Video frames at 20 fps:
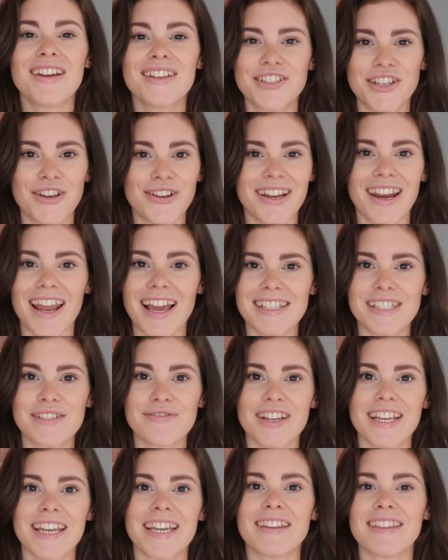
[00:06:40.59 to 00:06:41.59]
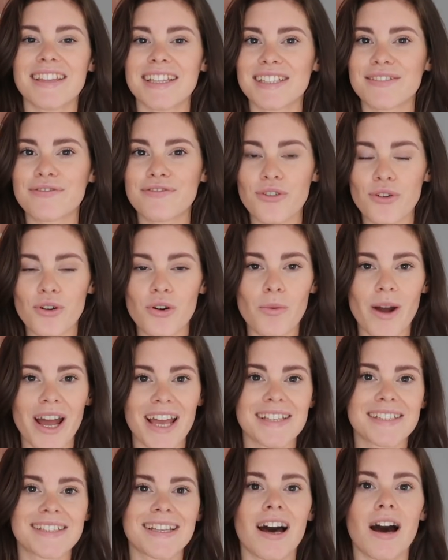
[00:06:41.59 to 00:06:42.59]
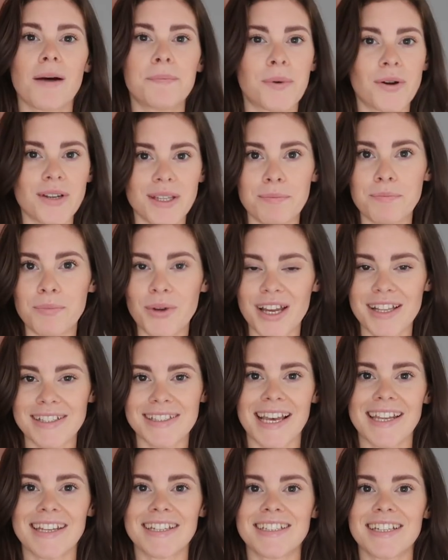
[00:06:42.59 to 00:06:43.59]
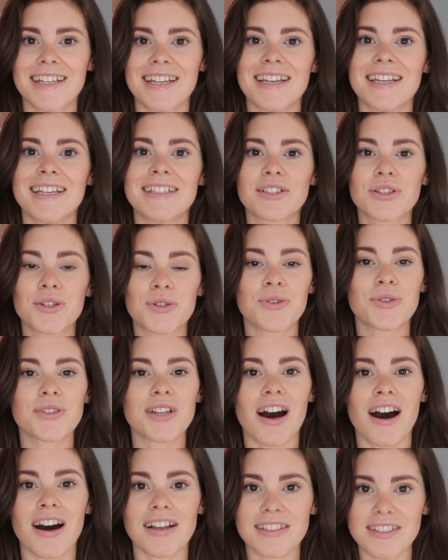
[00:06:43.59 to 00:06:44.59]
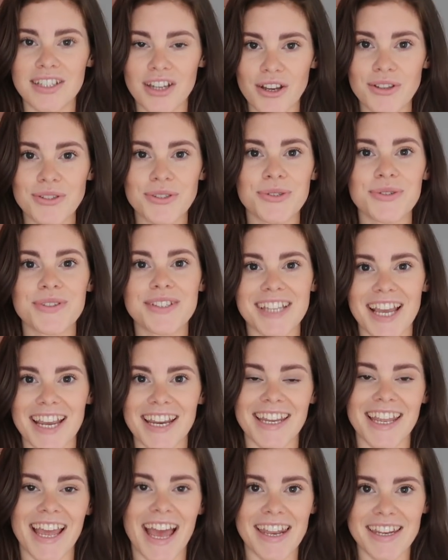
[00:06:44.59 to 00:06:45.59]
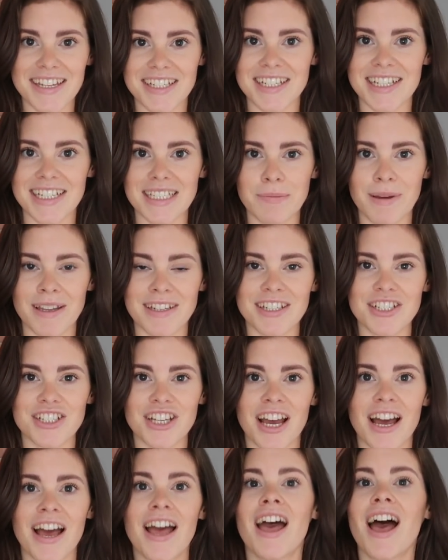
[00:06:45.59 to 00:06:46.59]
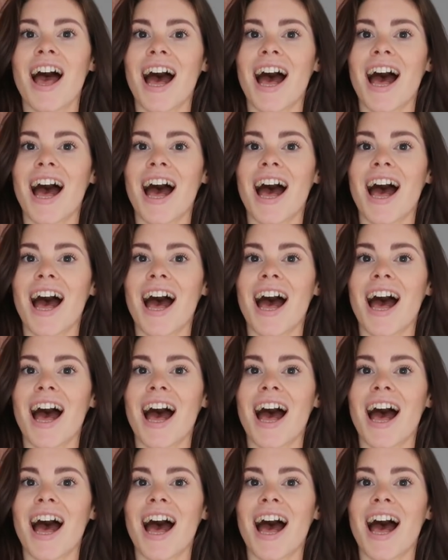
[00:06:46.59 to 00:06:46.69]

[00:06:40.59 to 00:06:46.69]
So collectively, these 4 ways that our body burns energy is called our total daily energy expenditure.